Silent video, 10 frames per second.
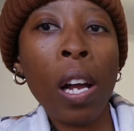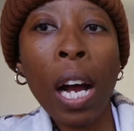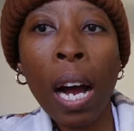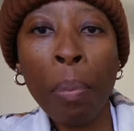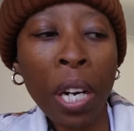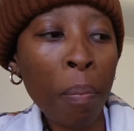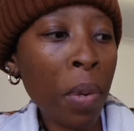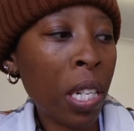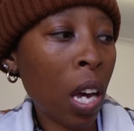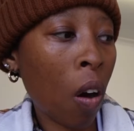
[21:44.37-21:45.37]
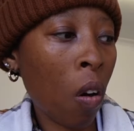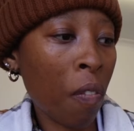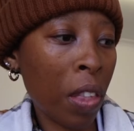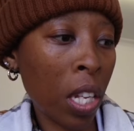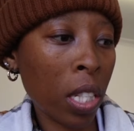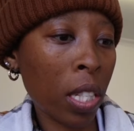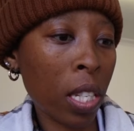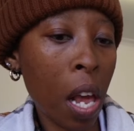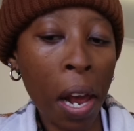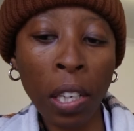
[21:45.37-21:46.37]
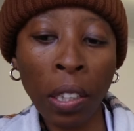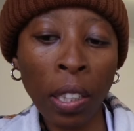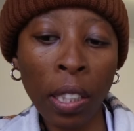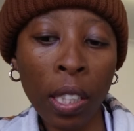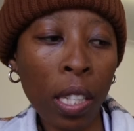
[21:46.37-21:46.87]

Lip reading: I bought a meter of this and